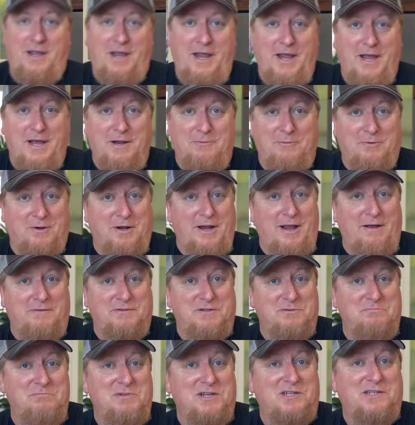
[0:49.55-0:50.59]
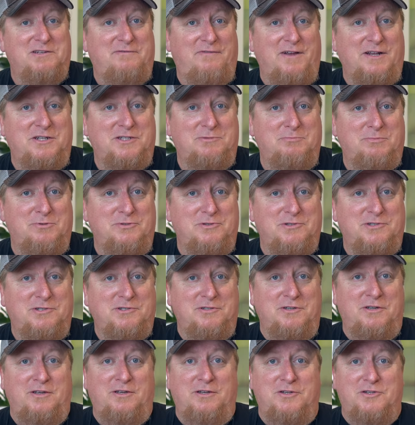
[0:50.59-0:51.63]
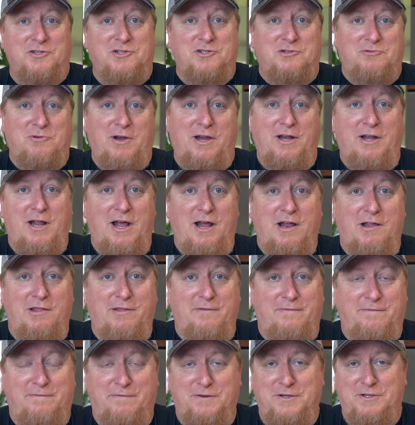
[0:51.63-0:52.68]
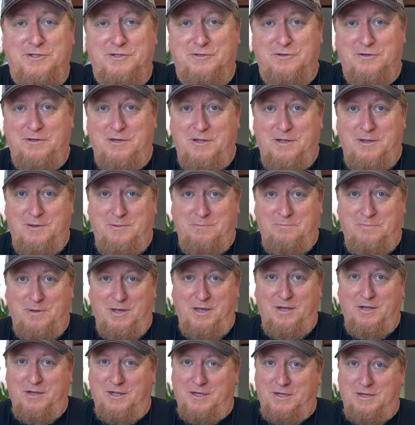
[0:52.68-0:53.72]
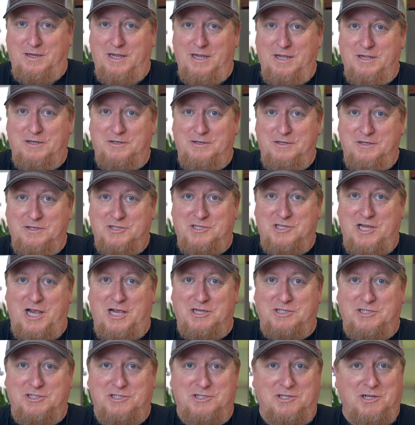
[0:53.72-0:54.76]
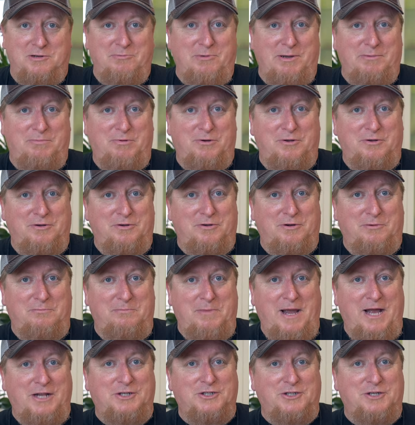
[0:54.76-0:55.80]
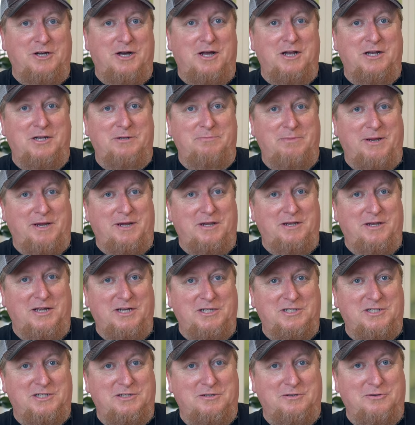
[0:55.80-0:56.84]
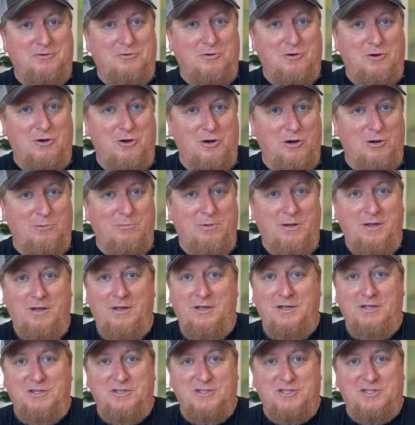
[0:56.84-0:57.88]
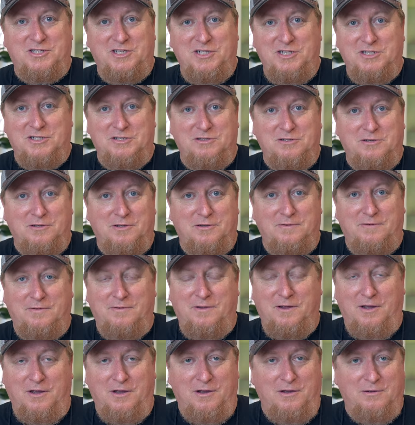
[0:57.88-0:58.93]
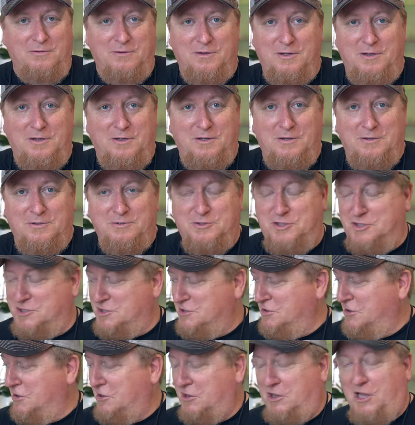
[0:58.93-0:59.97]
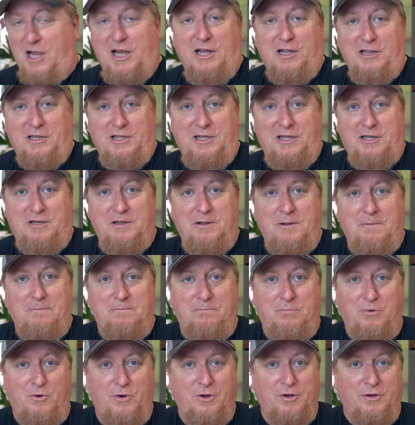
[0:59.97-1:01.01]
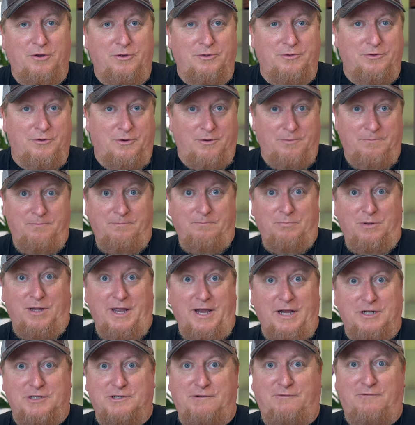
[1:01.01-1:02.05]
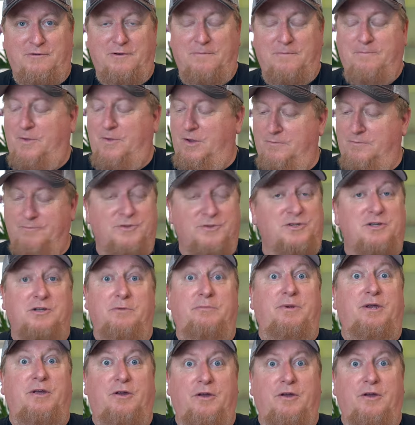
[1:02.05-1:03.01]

And we're gonna have some mixed vegetables straight out of the freezer. But again, Sassy's gonna be putting her magic on it to make it nice and herb seasoned, uh, just lightly boiled or blanched. Oh, it's gonna be